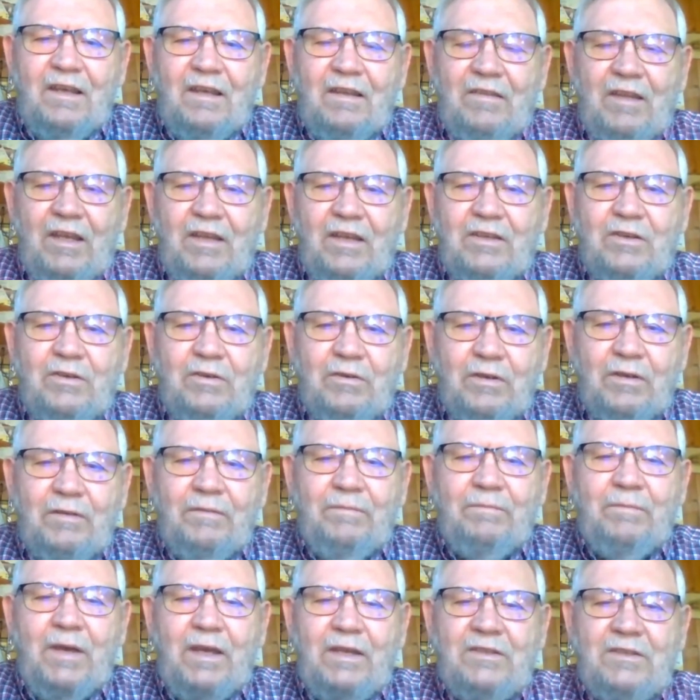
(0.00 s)
They could
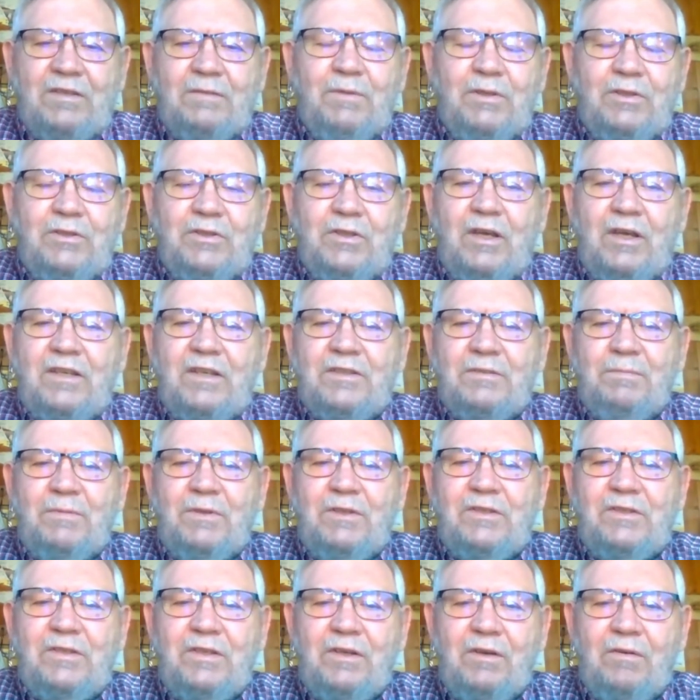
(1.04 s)
have made some
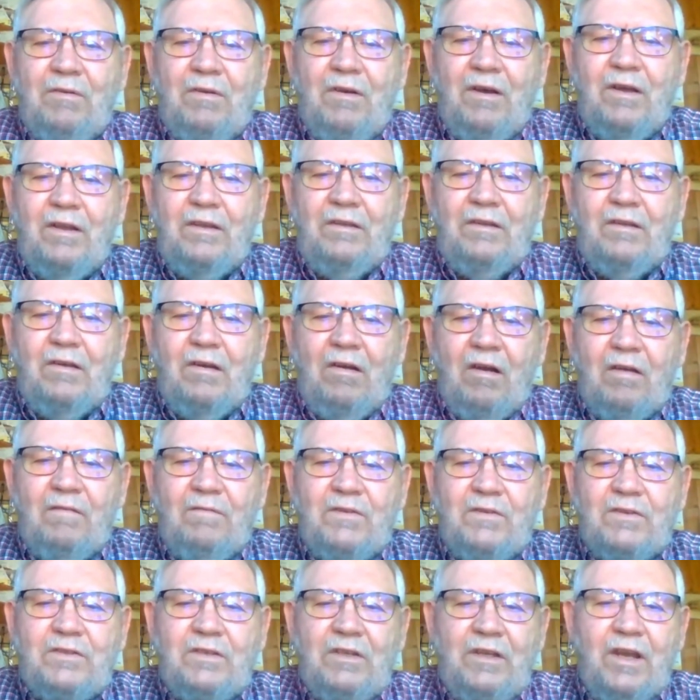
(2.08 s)
adjustments here on the
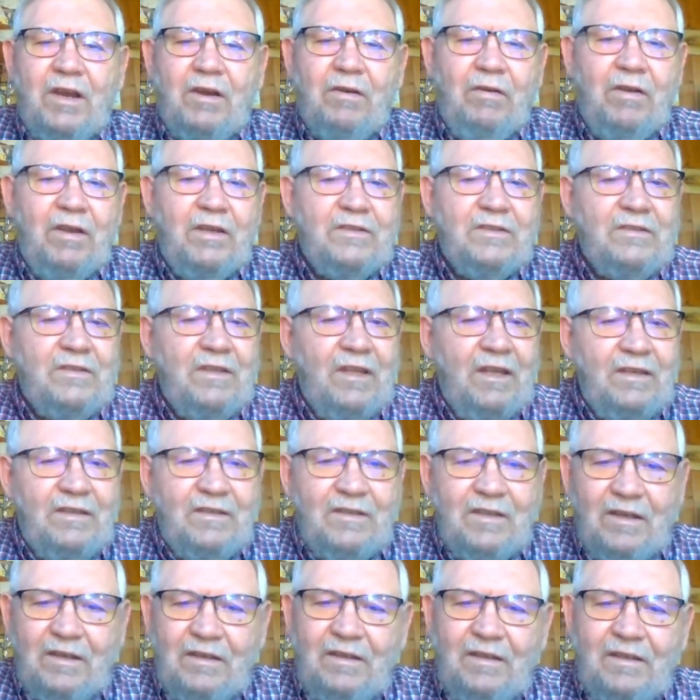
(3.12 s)
harvested areas. They
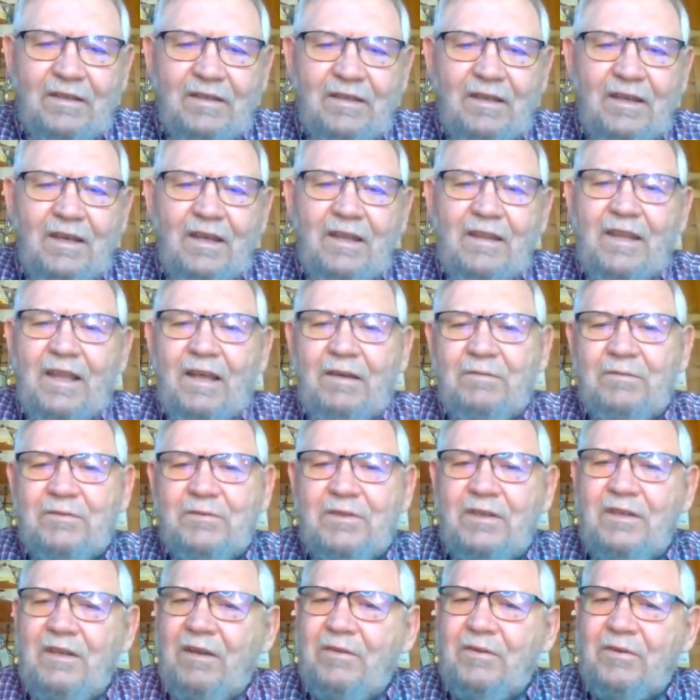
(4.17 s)
didn't. That was
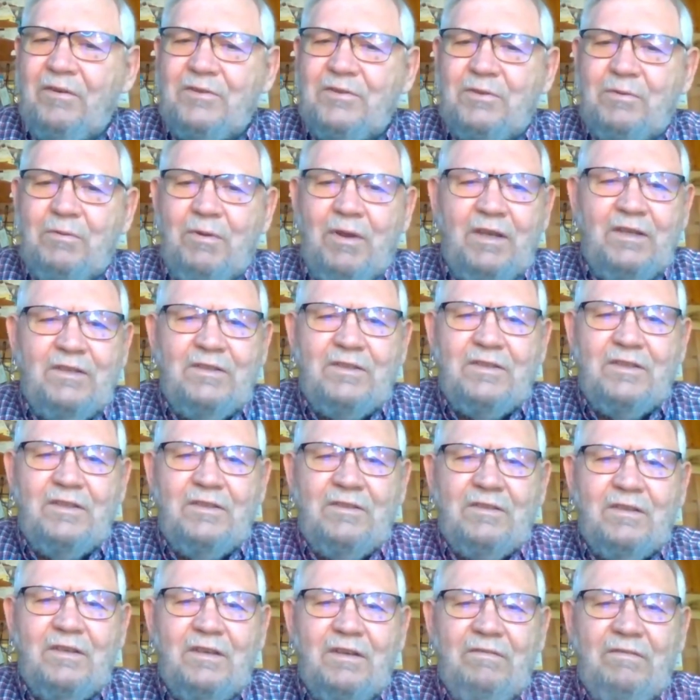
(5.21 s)
another strange
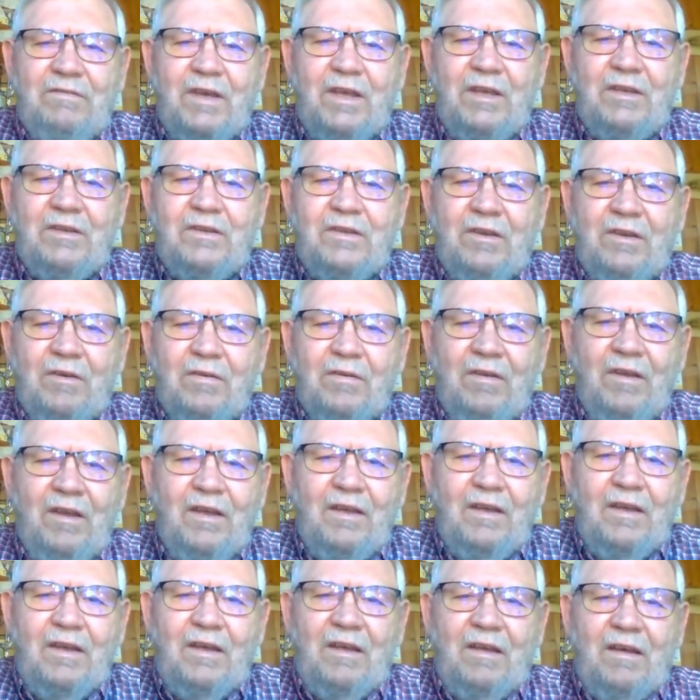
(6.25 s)
event here,
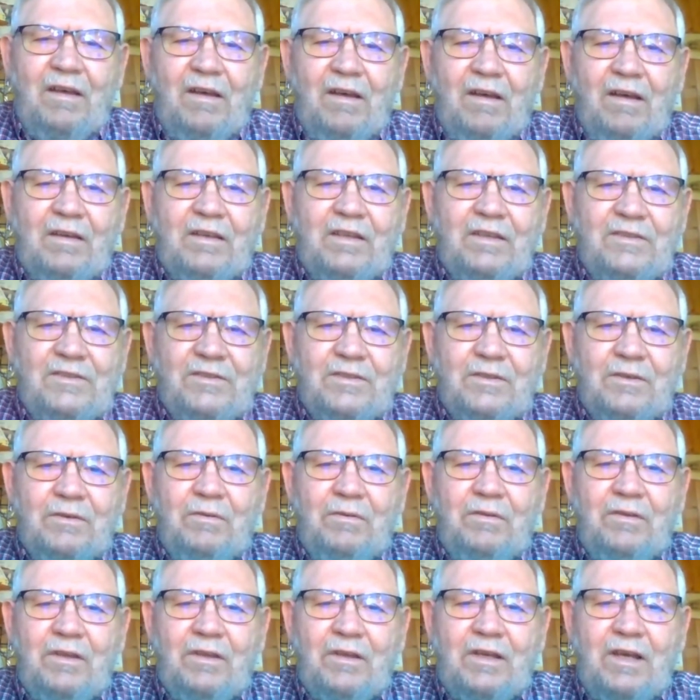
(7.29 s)

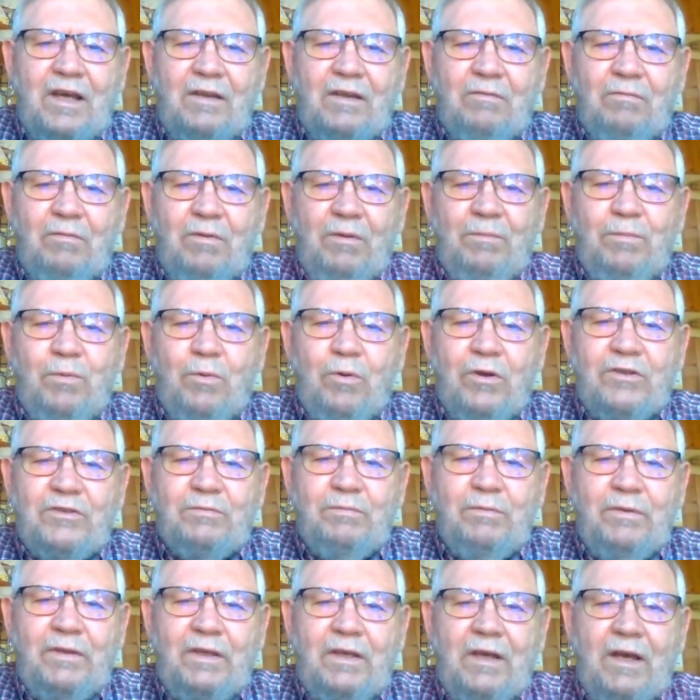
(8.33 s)
considering the kind of
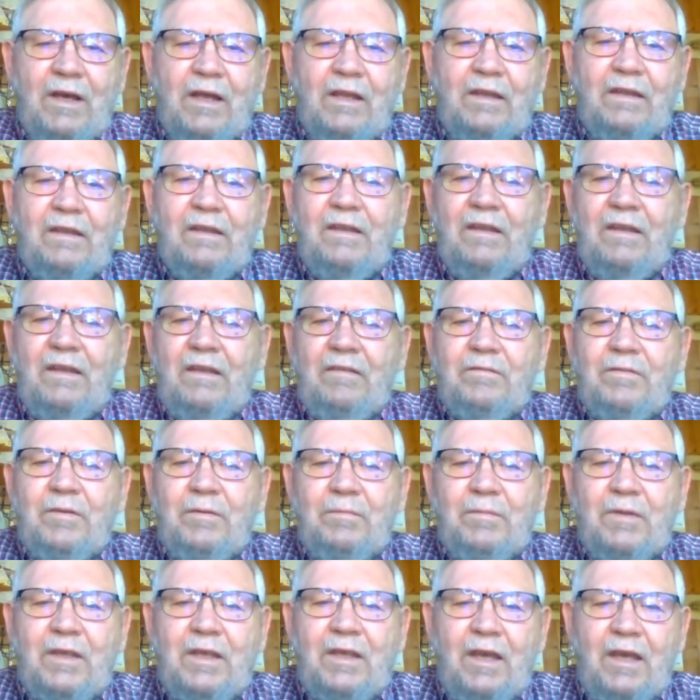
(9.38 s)
reports we got
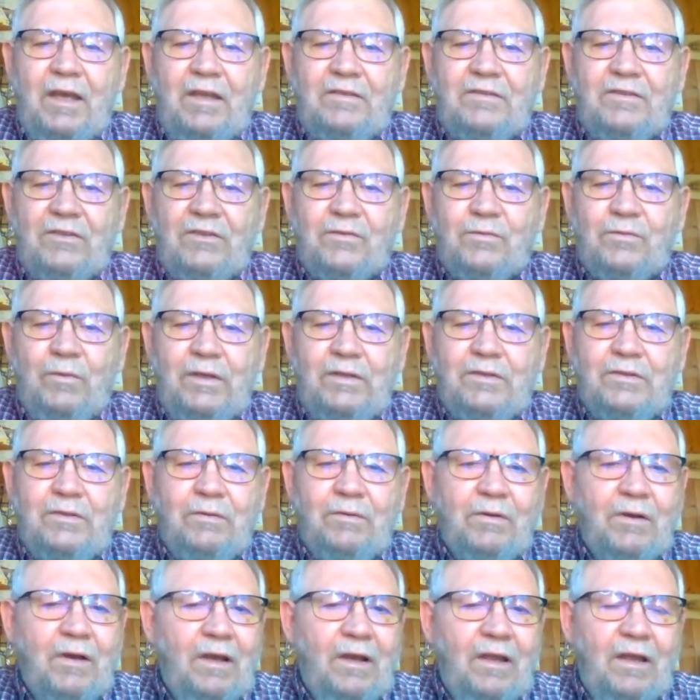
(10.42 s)
from the Kansas Wheat
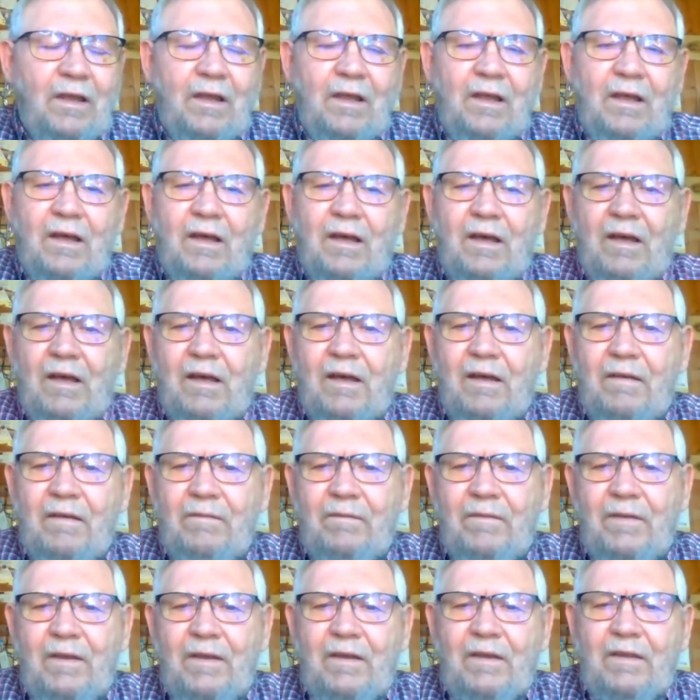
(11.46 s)
Tour.
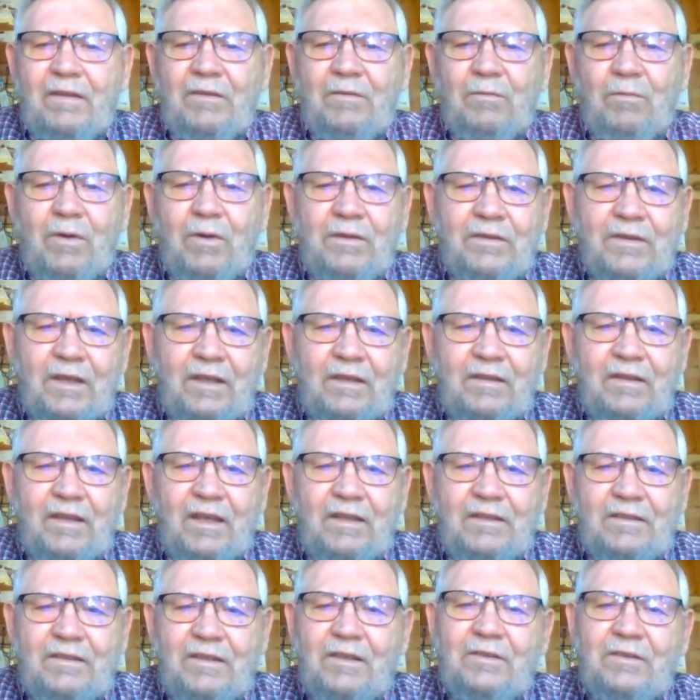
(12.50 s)
The one thing
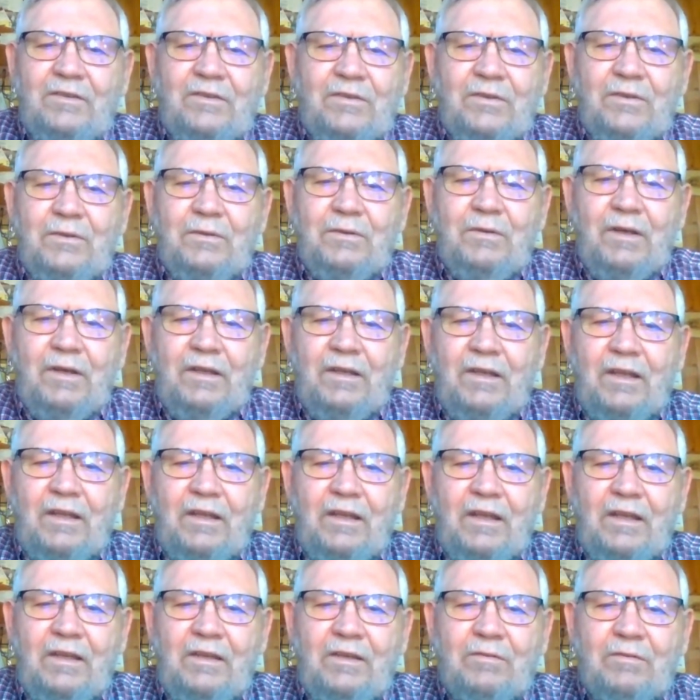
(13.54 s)
they did do, and
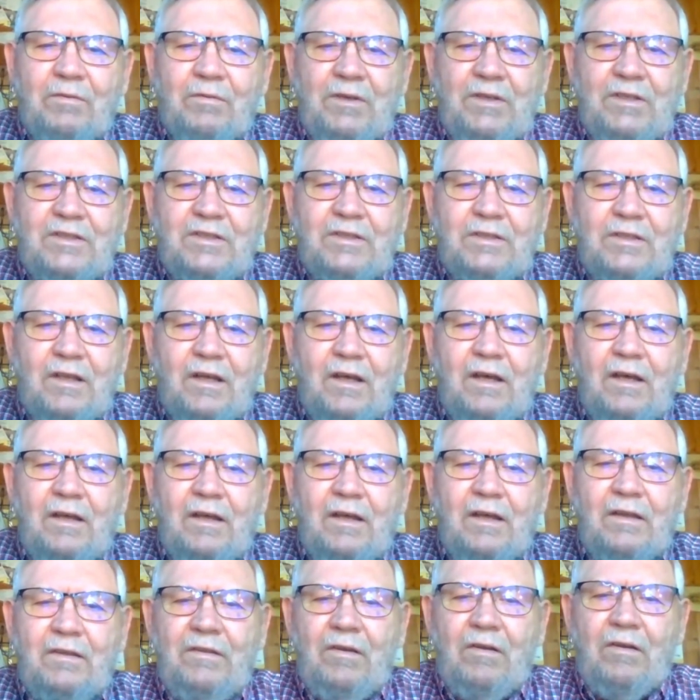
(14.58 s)
it increased
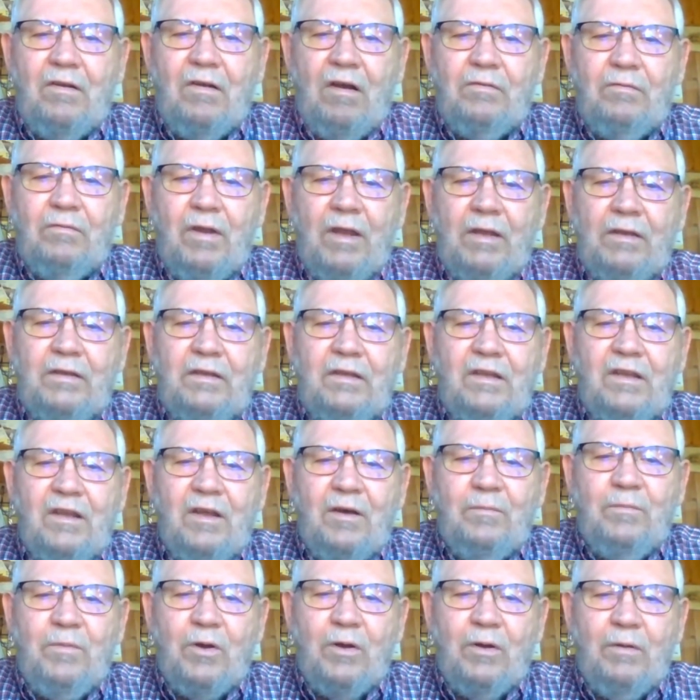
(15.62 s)
their hard red
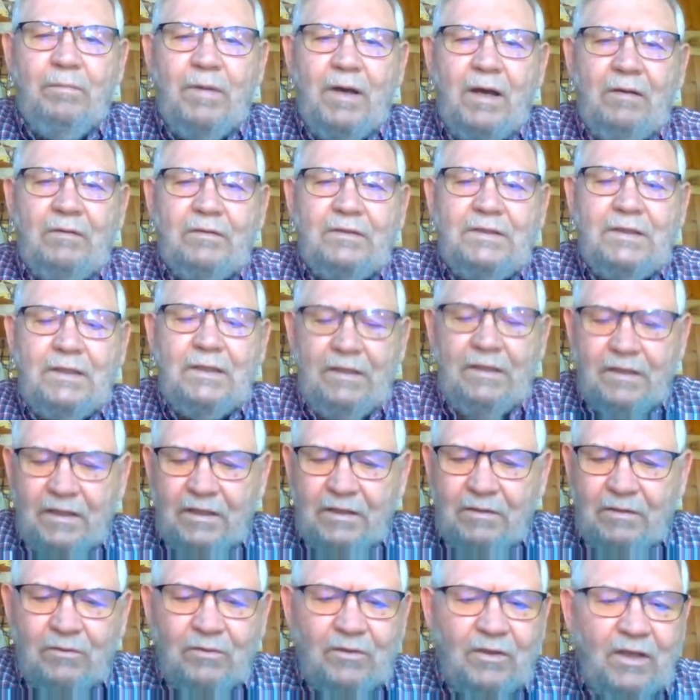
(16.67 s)
number about, I
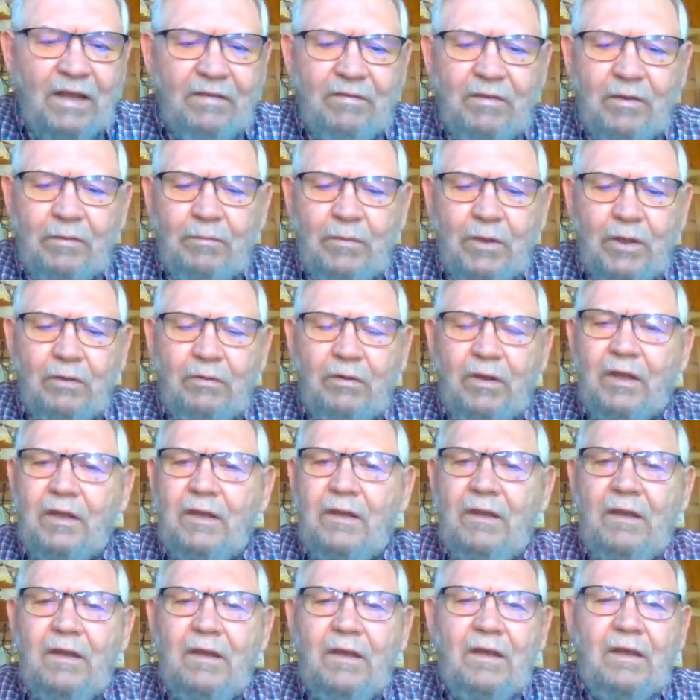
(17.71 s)
think it was 11
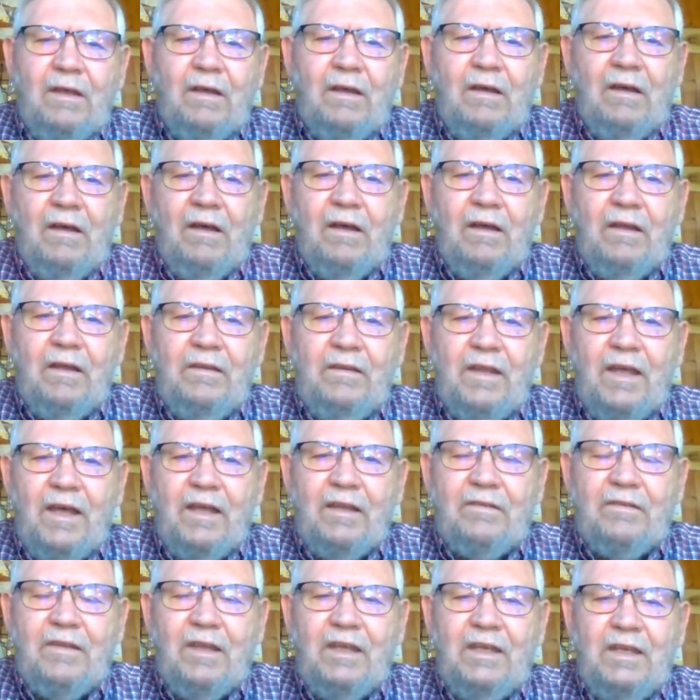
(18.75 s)
million, in
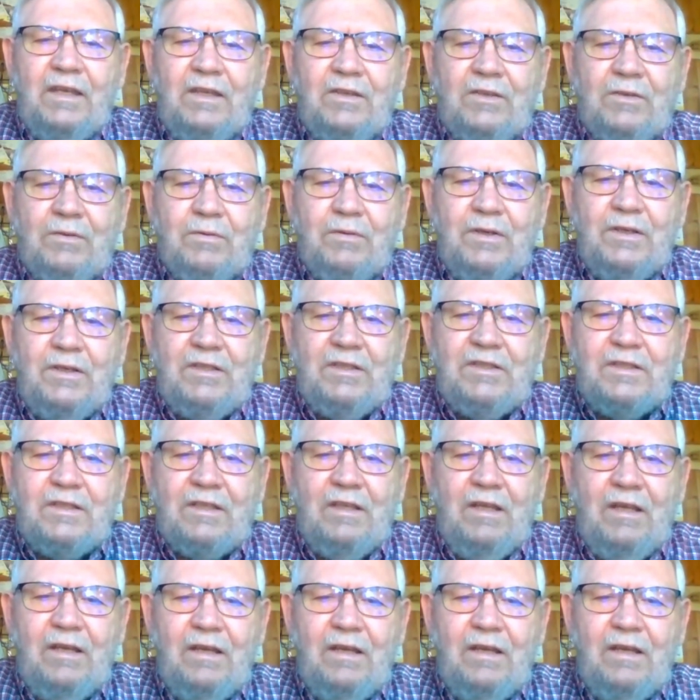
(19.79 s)
that they increased